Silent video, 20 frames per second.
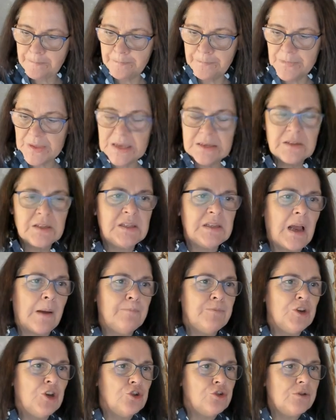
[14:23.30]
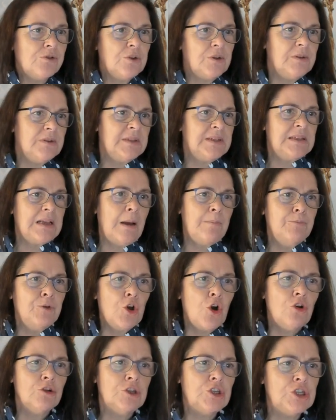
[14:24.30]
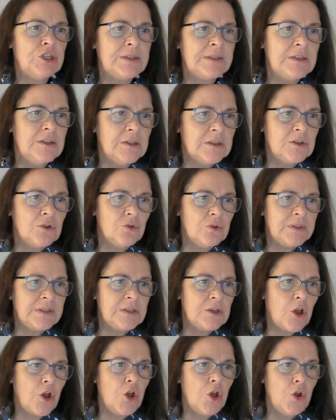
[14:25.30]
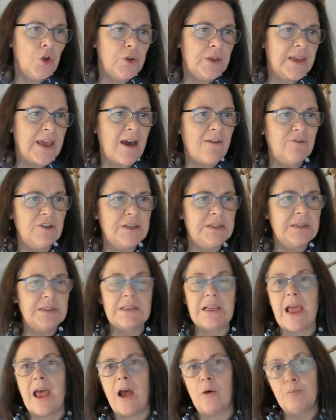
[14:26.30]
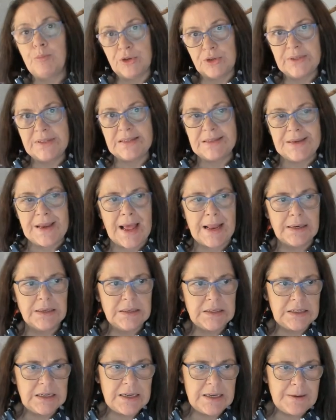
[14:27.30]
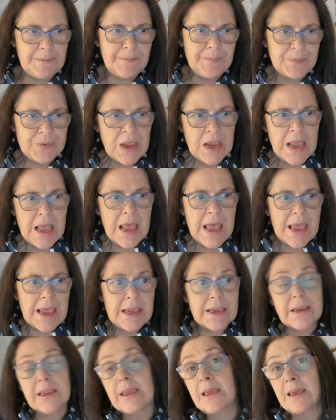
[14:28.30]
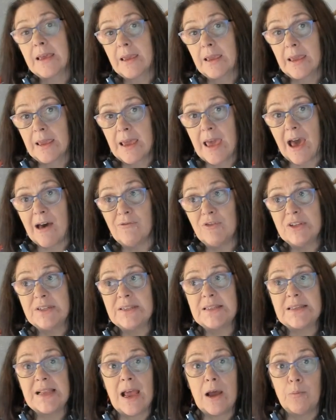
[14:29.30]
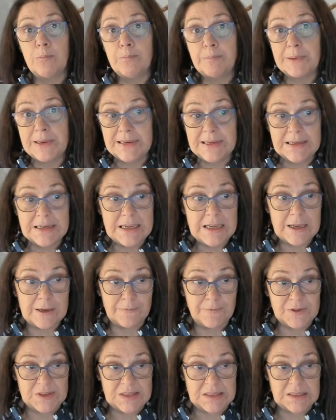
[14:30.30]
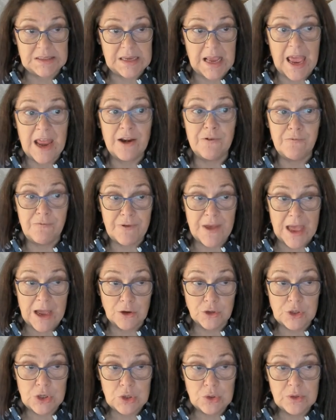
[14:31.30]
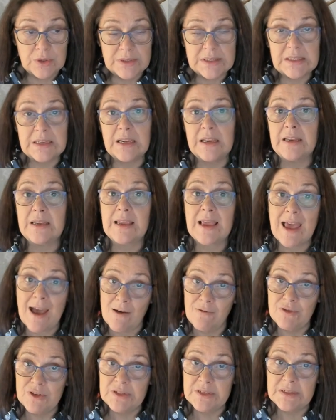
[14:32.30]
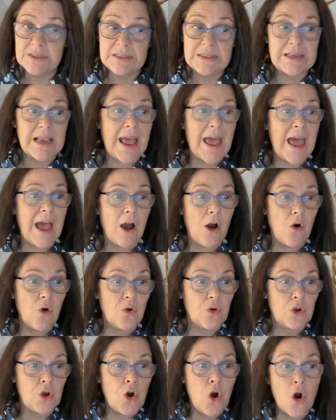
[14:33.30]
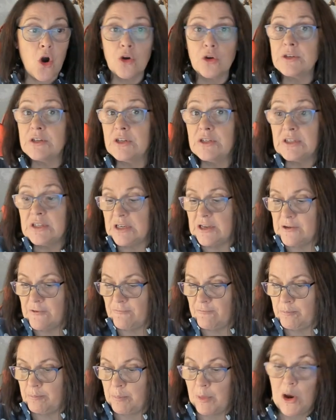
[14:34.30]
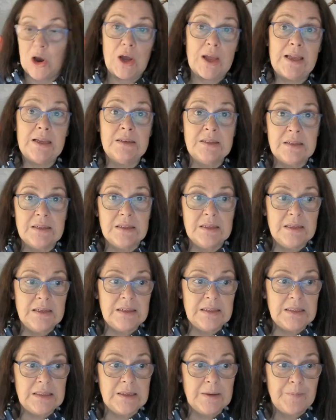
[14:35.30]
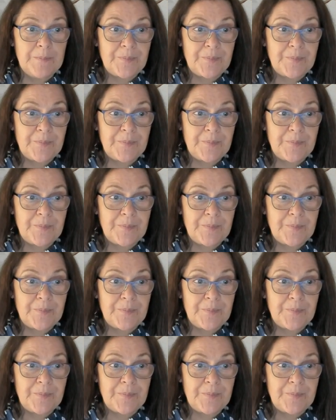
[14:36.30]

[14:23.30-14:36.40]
Subconsciousness also governs our personality. It governs our beliefs and values. It governs our cognitive biases.